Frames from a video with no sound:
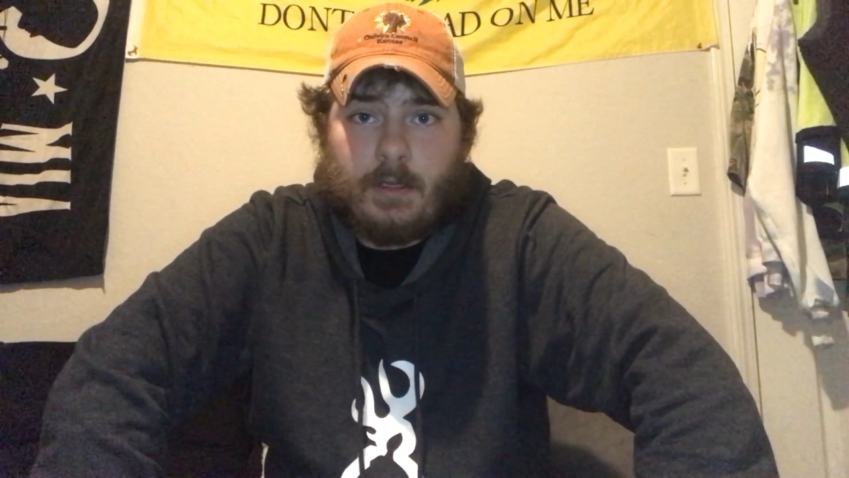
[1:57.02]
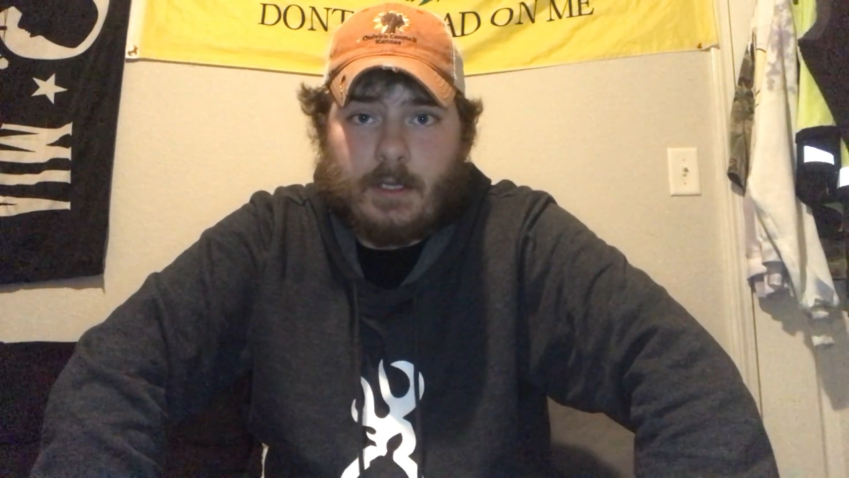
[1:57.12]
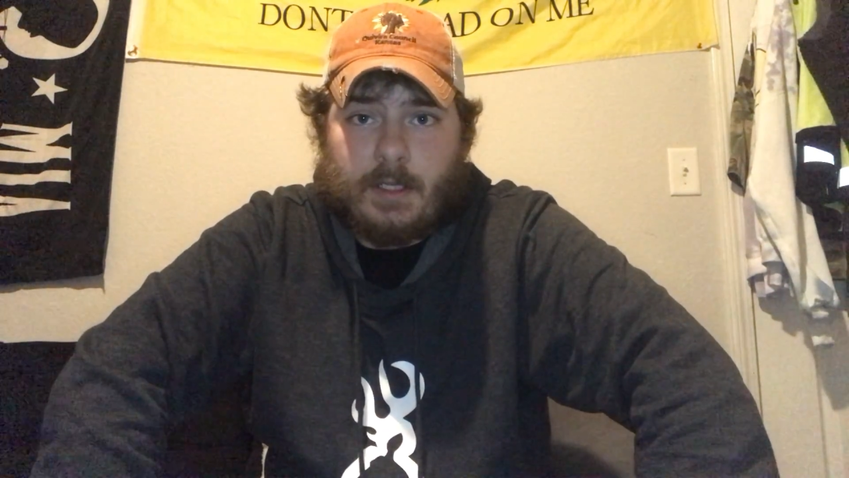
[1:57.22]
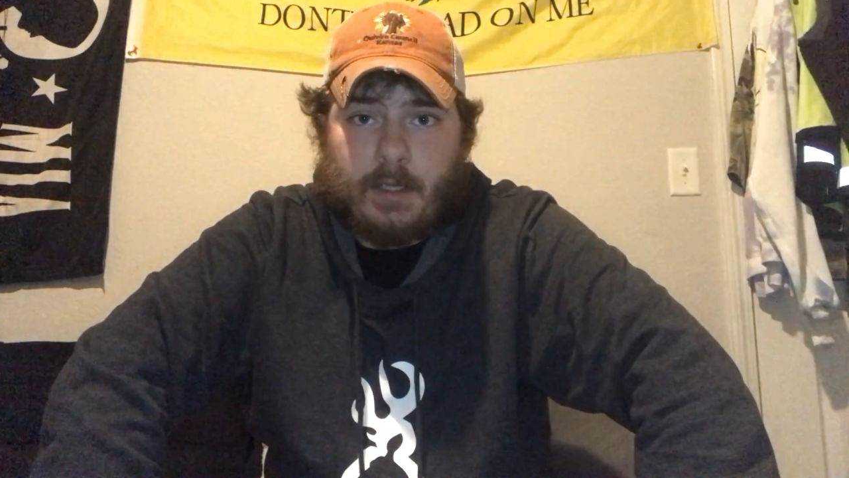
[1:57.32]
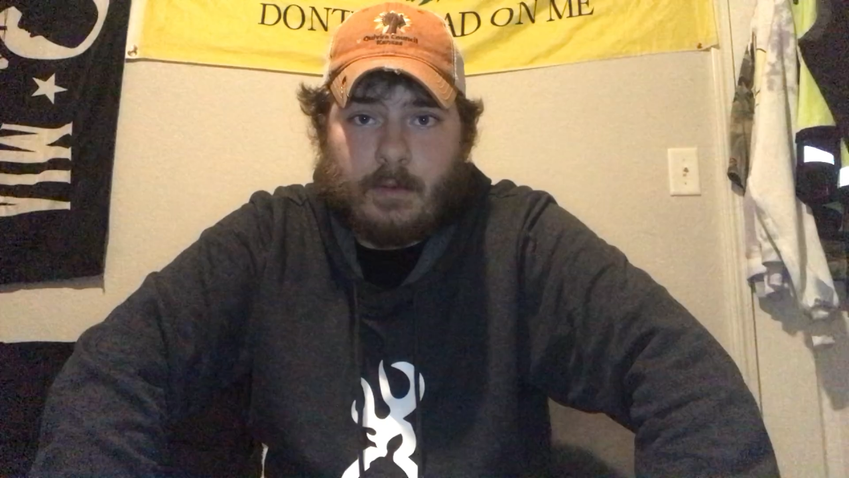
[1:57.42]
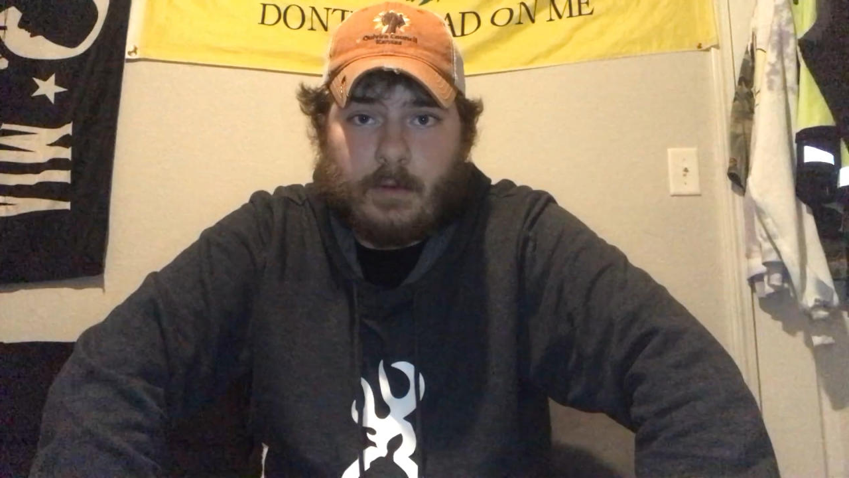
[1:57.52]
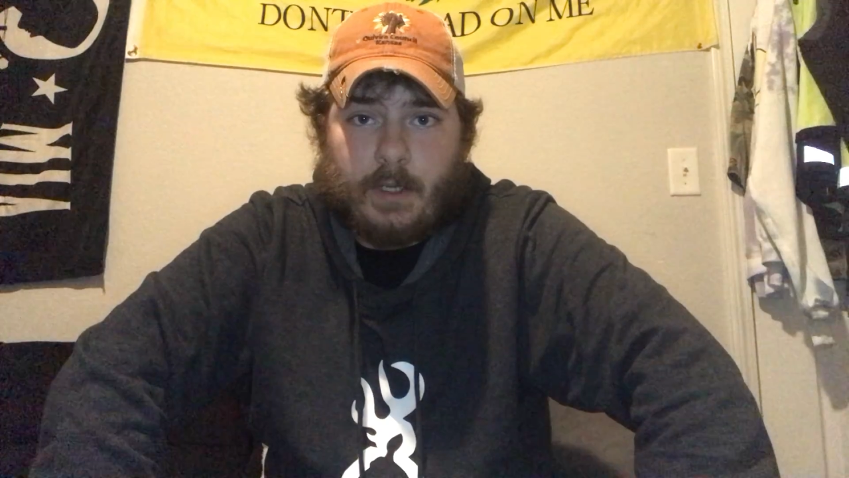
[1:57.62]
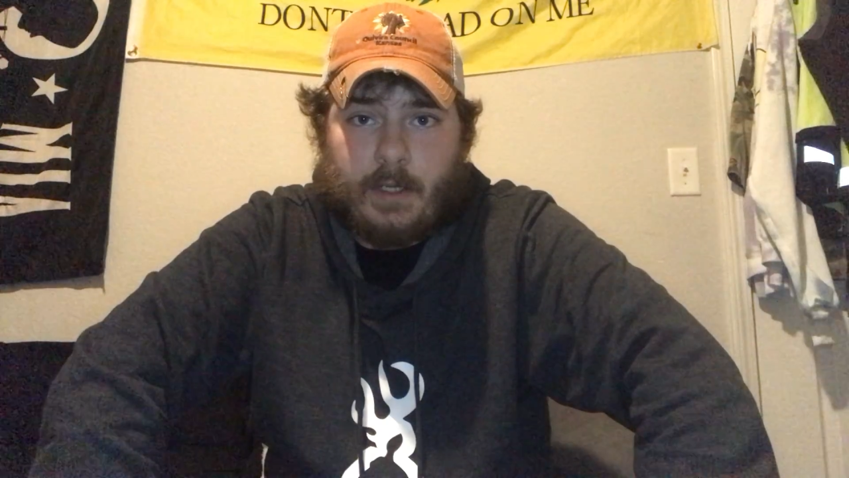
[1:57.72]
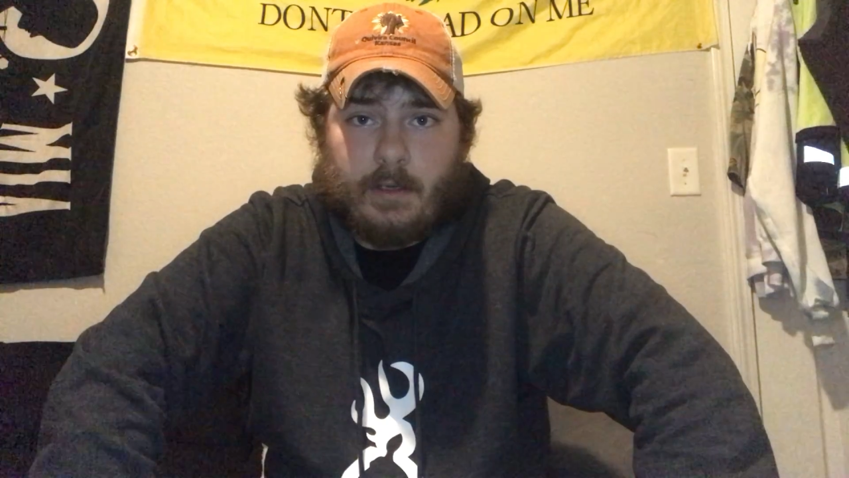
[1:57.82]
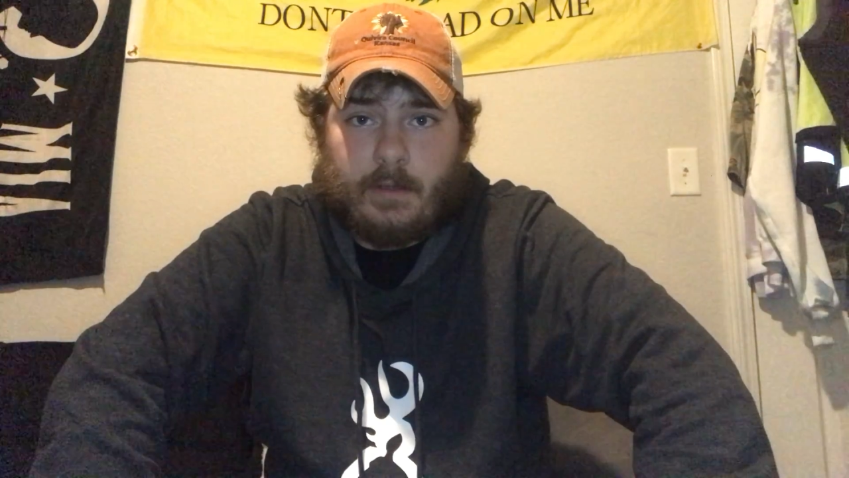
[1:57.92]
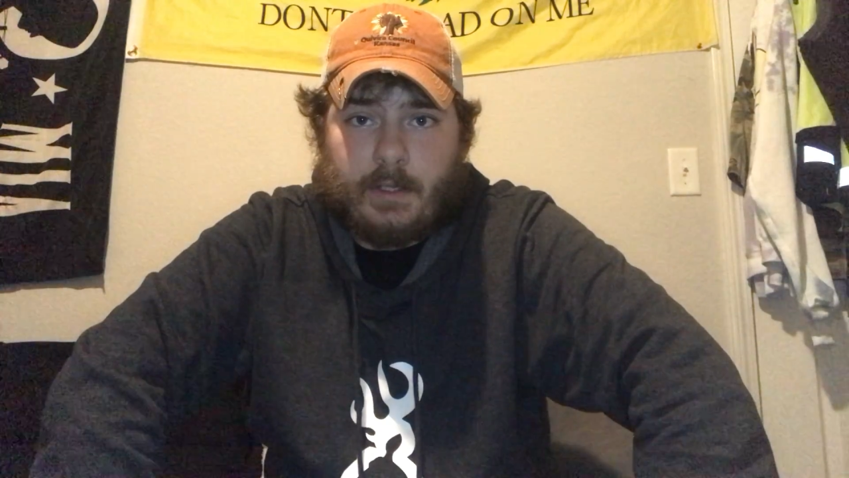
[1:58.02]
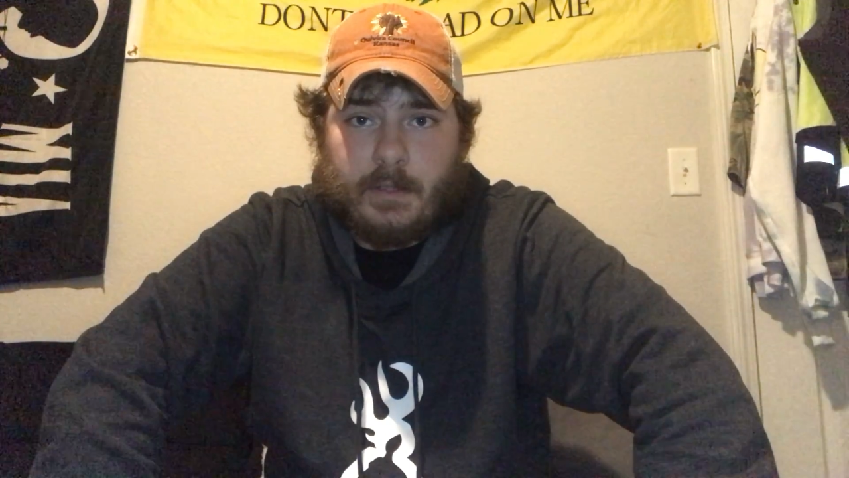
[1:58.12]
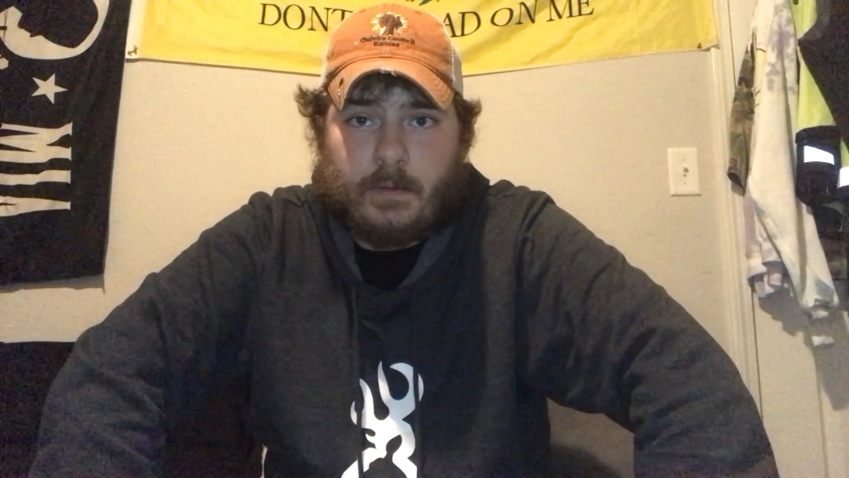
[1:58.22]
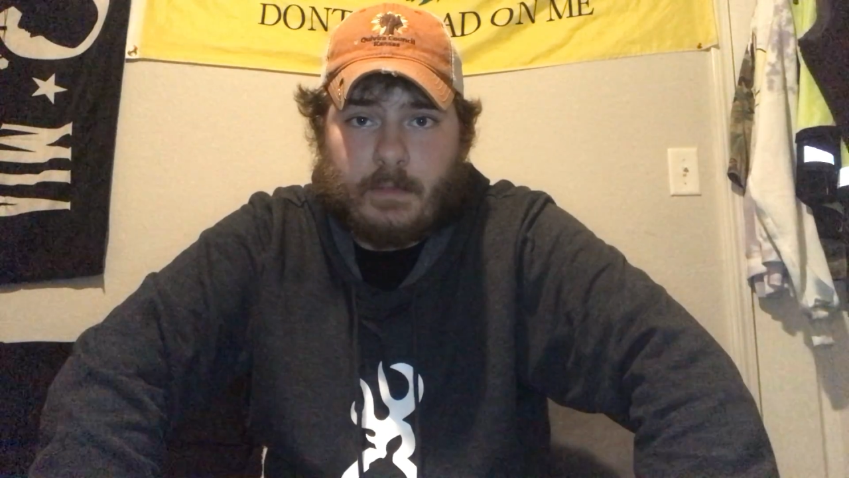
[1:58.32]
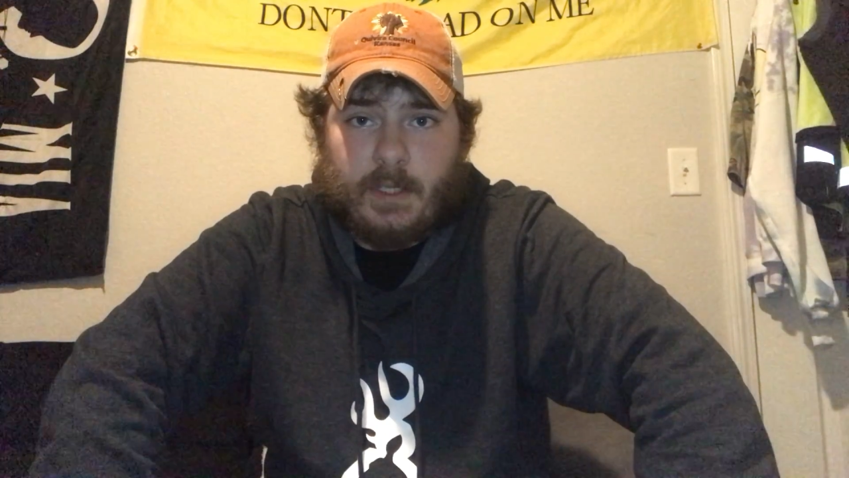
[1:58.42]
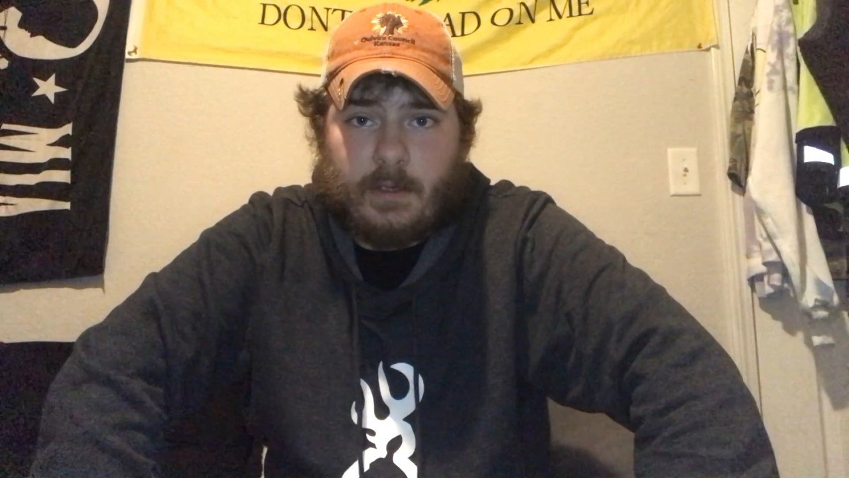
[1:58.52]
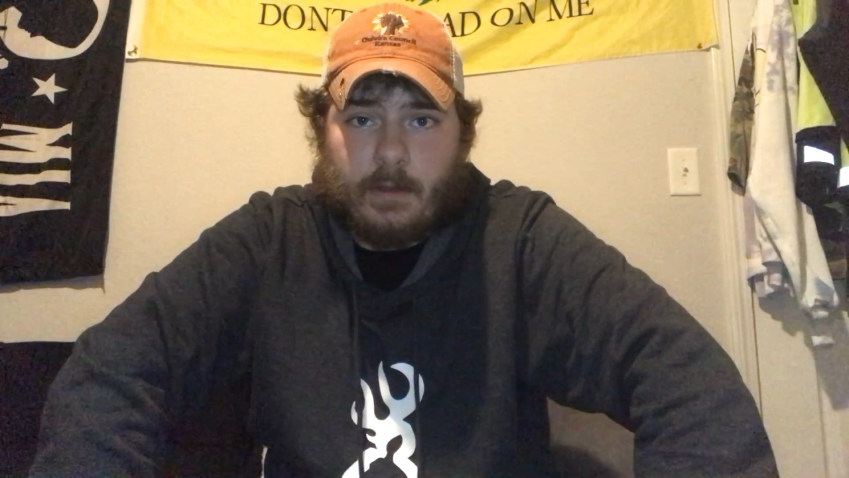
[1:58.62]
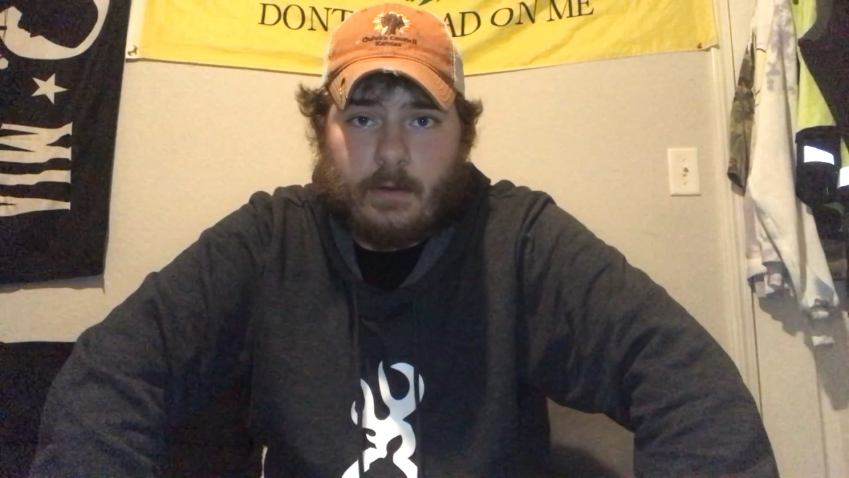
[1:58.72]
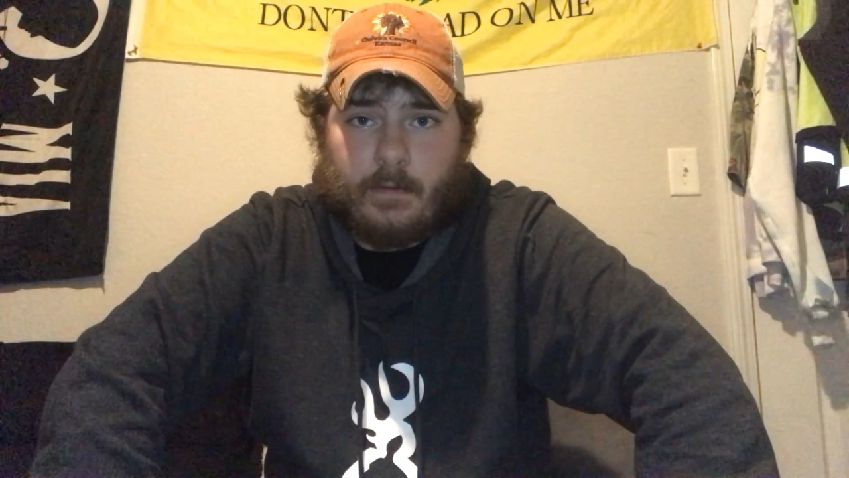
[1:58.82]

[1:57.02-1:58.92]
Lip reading: a simple way to do this would be to go